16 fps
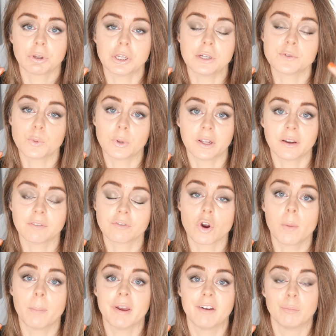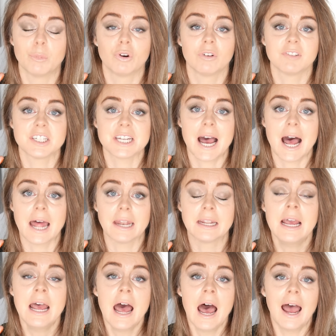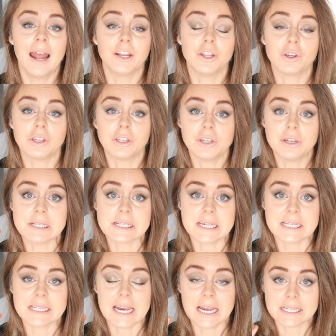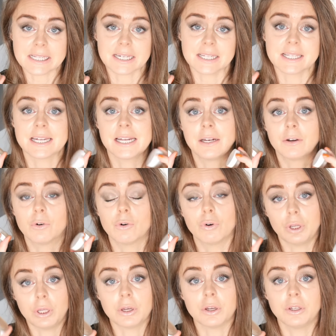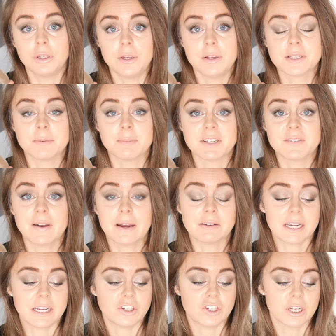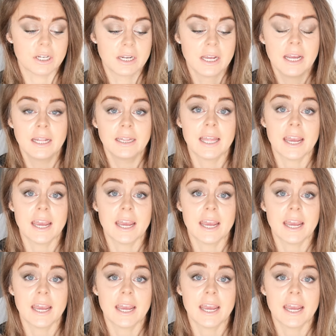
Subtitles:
I use when I've got a bit more of a tan. And you can use these as a concealer or you can use them as foundation.